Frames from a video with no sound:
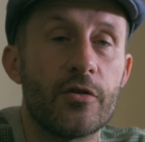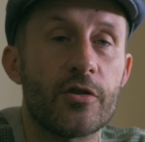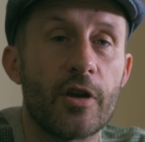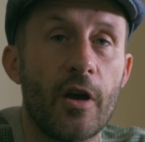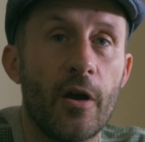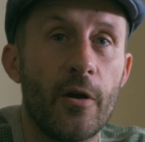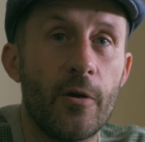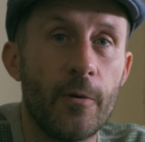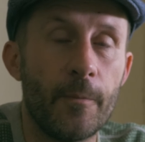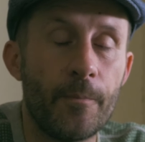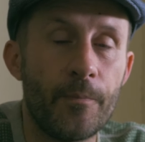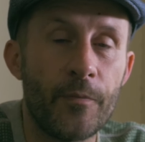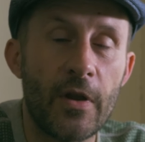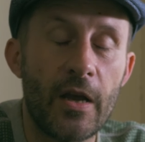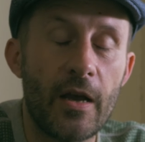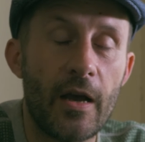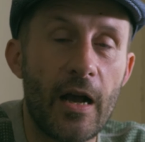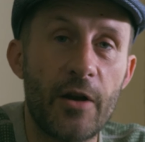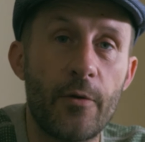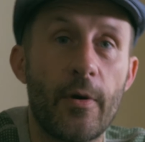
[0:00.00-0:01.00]
So
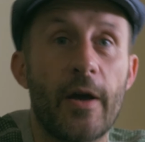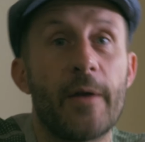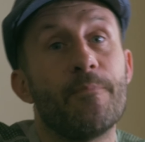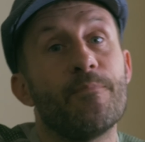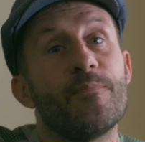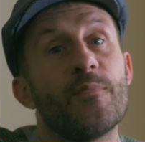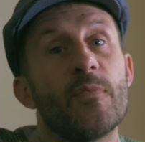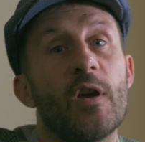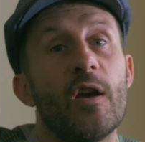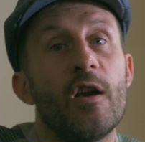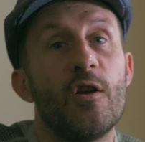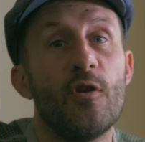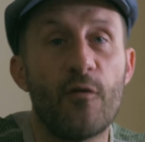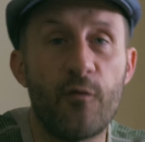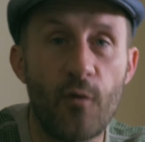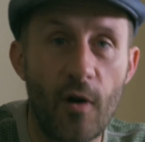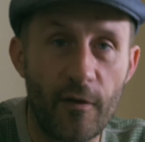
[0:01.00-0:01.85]
anyway, enough